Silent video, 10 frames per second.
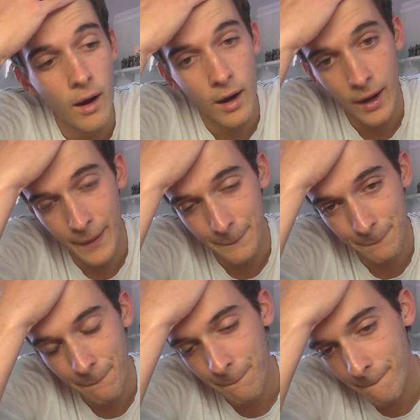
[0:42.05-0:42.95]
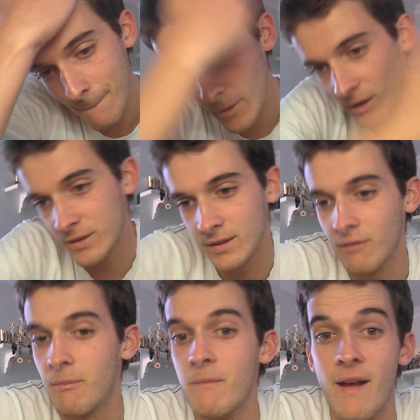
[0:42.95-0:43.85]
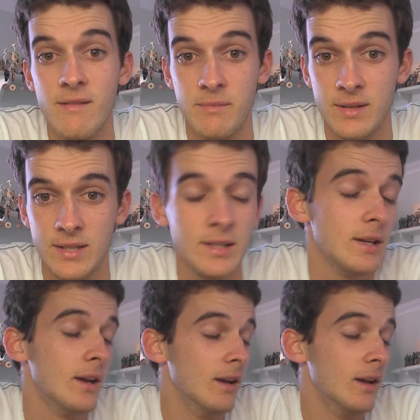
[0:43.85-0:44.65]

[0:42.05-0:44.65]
because I'm very busy.